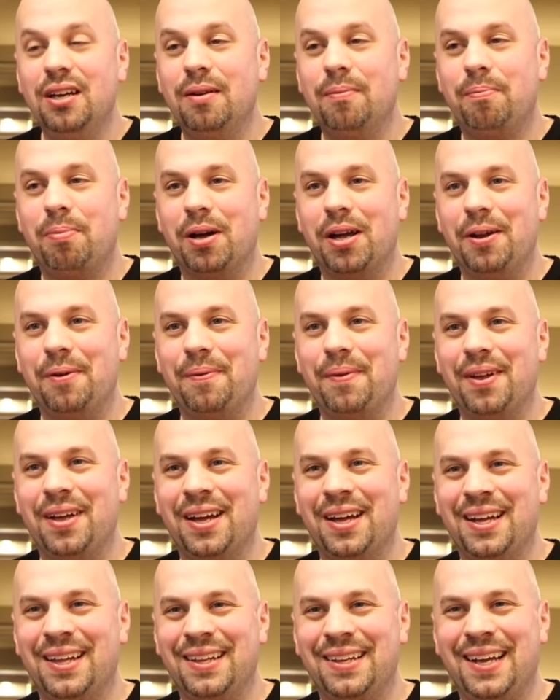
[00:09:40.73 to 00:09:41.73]
but
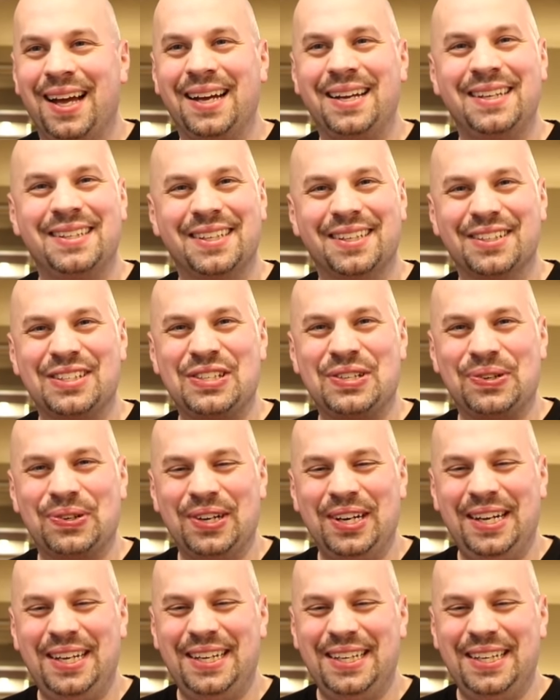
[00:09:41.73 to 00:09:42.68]
the guy can tell a story.